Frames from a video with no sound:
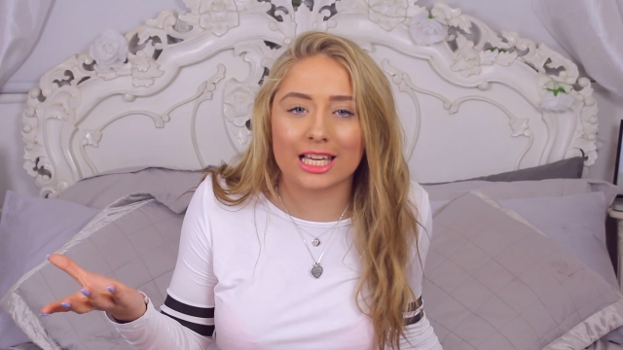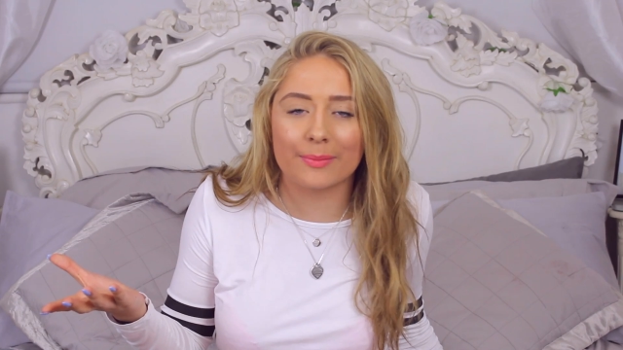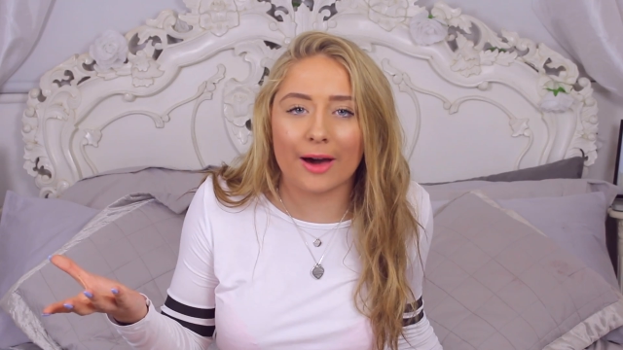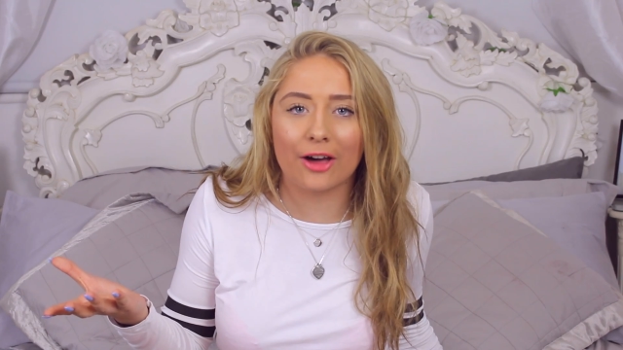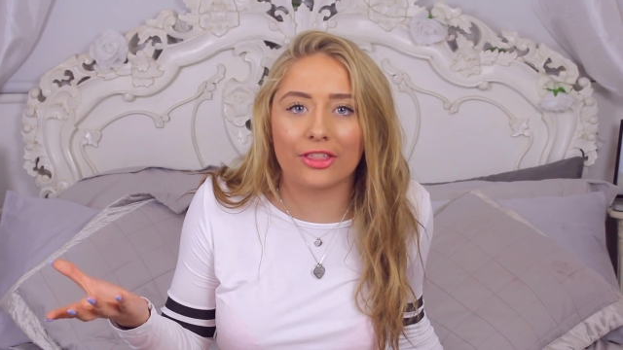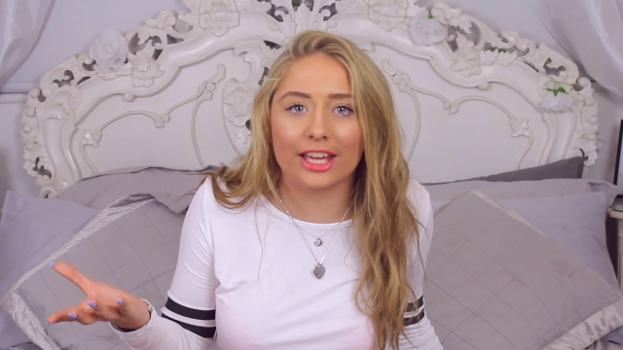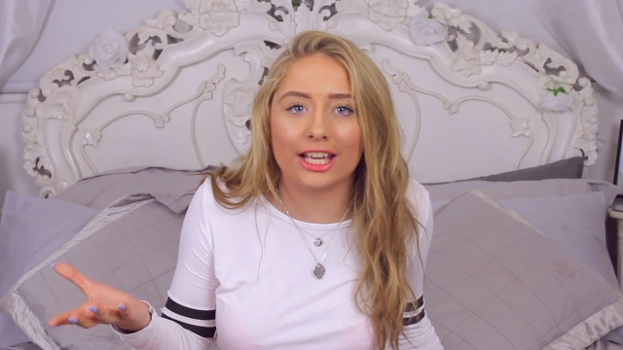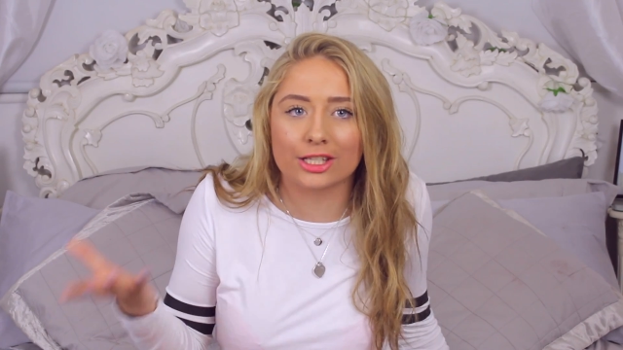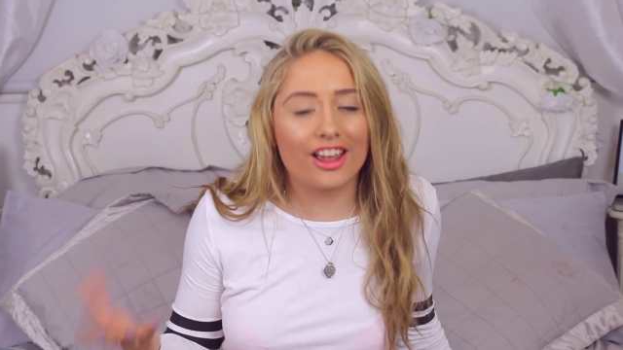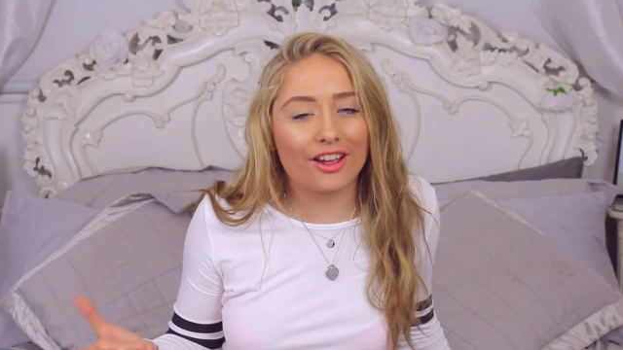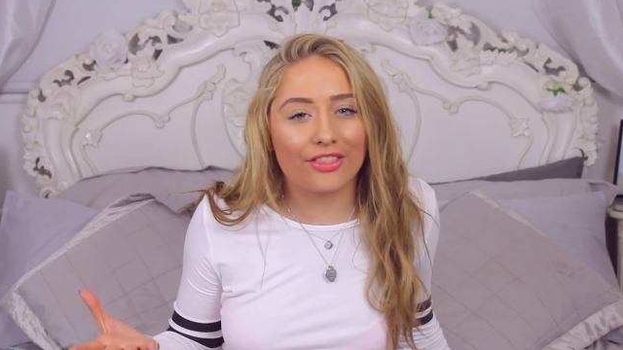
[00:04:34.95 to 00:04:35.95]
think about
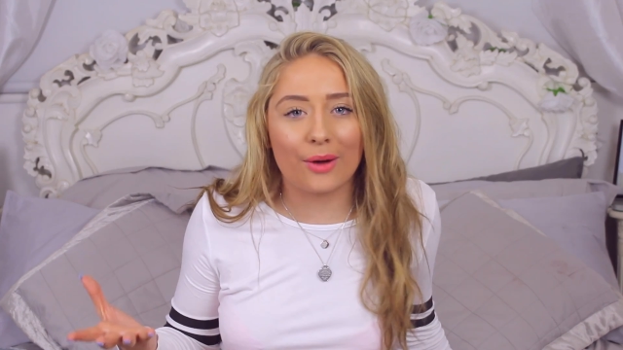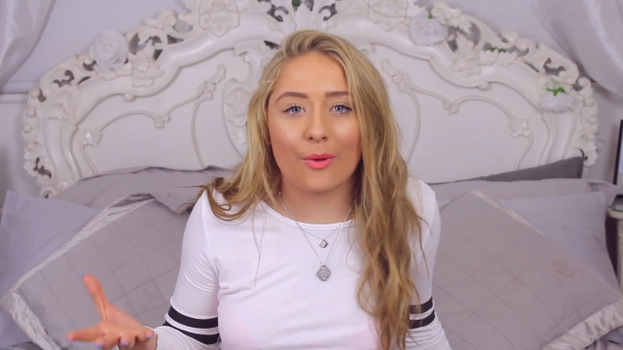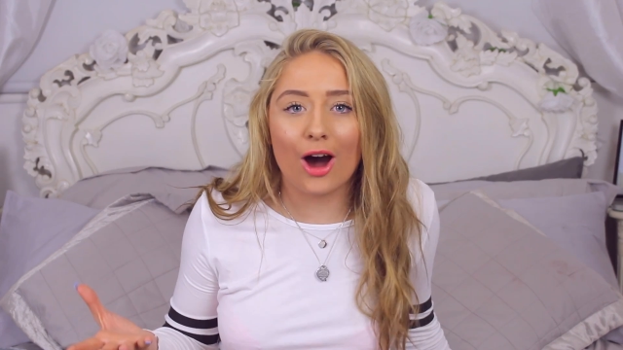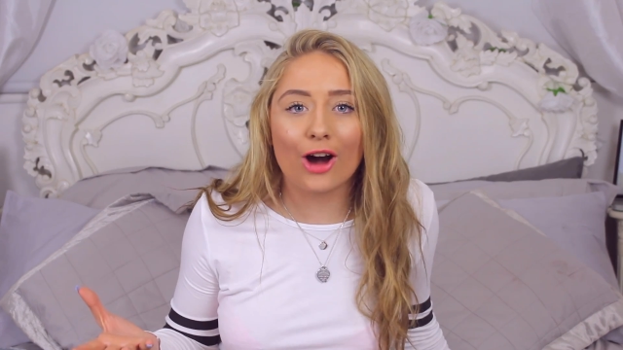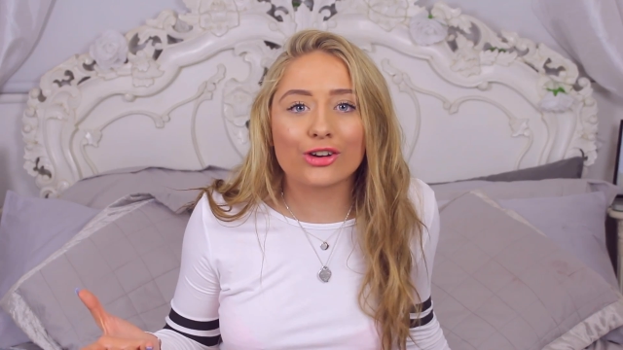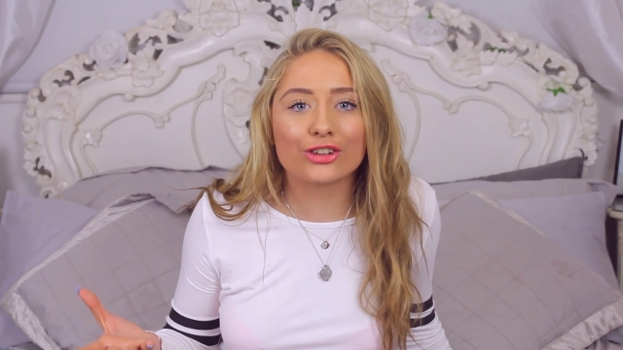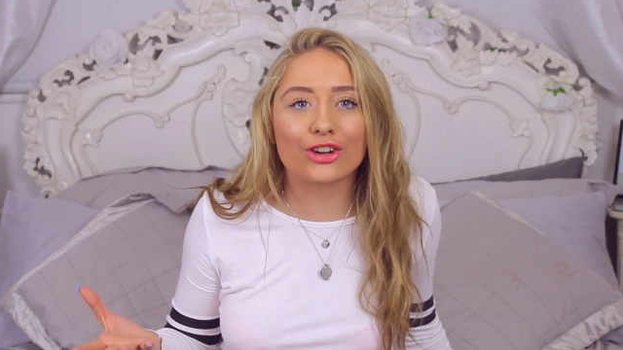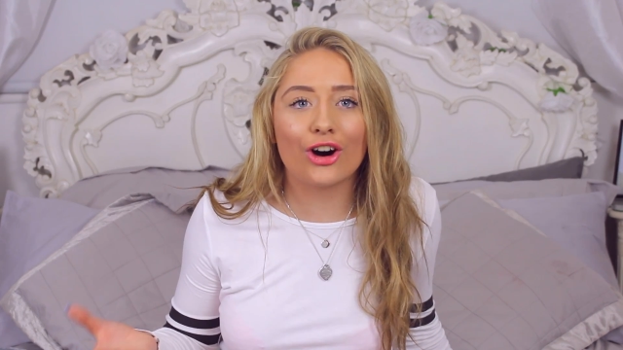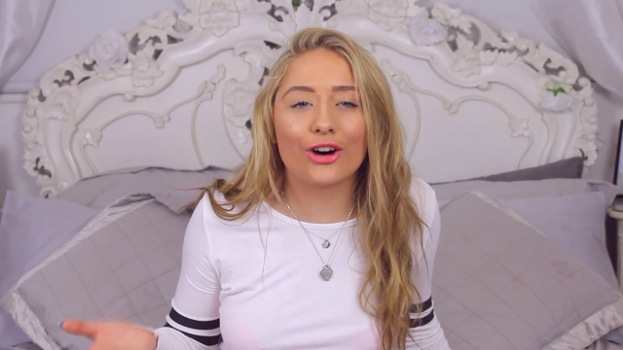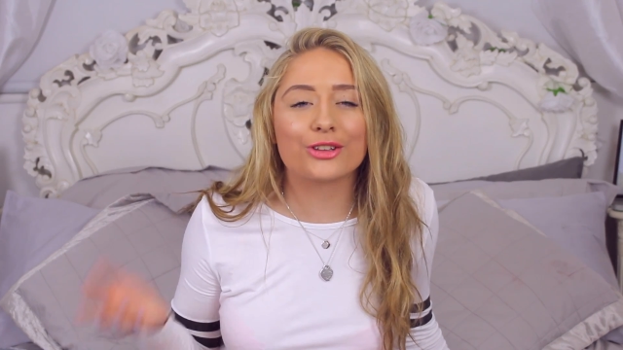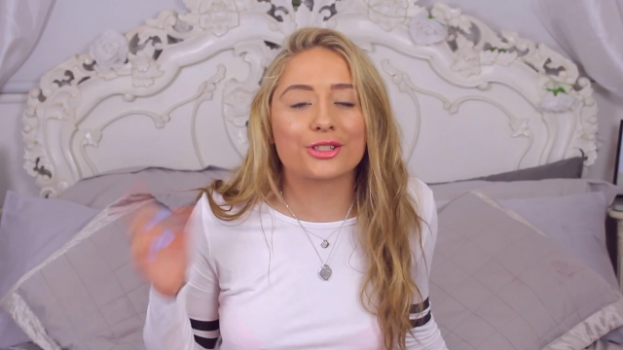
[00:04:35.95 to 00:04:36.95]
these, think if they work or
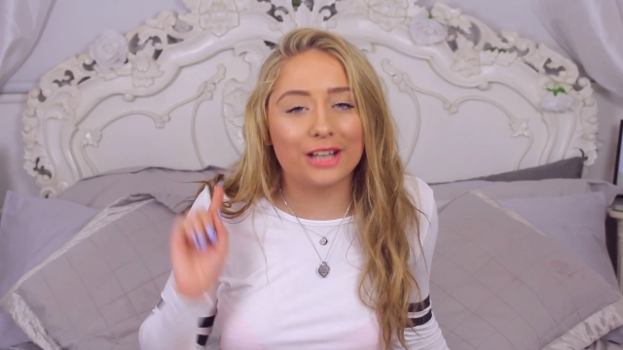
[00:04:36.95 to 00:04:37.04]
not.